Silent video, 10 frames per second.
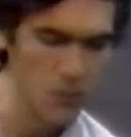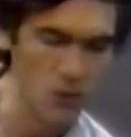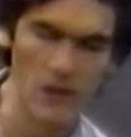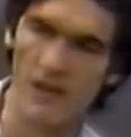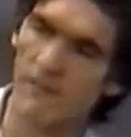
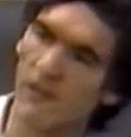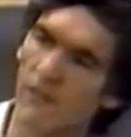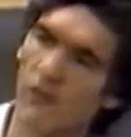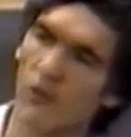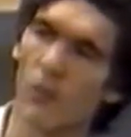important to get a feel
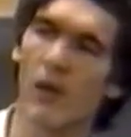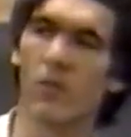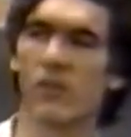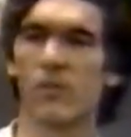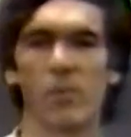for the way in
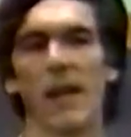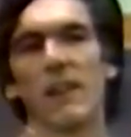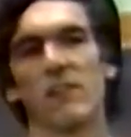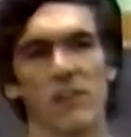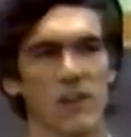which the
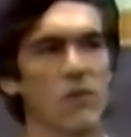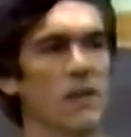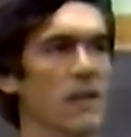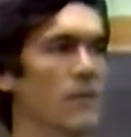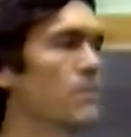planet is a
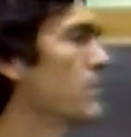unity.